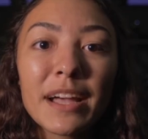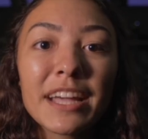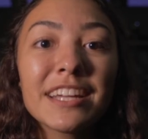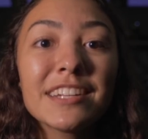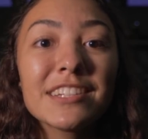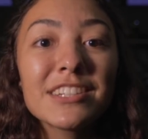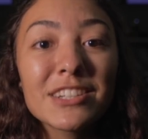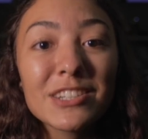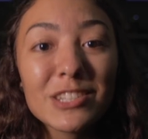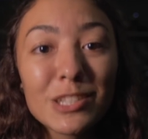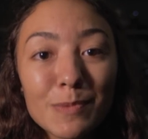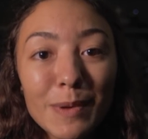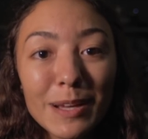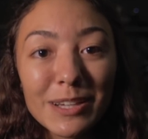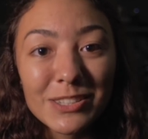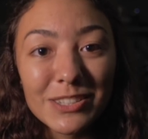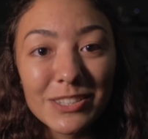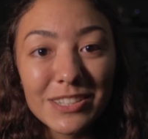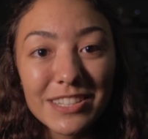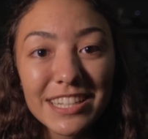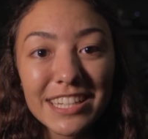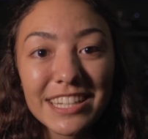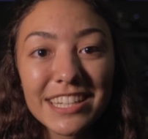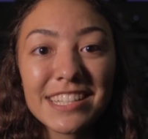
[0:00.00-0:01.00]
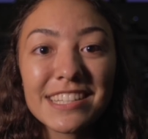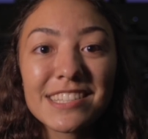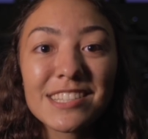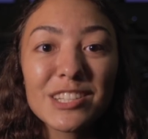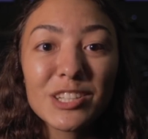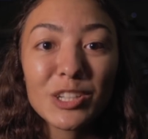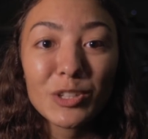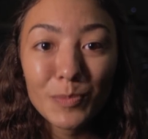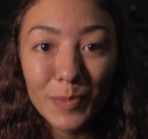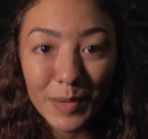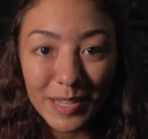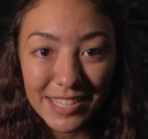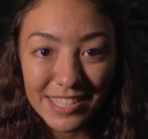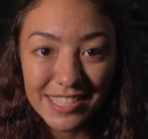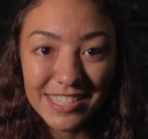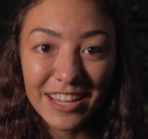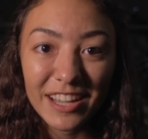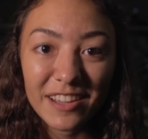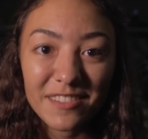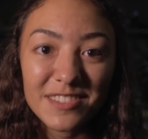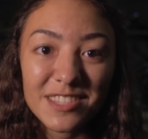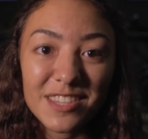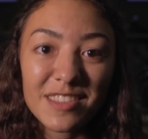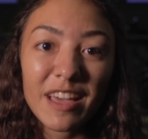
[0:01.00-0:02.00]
My intern specialty is Do Big Stuff,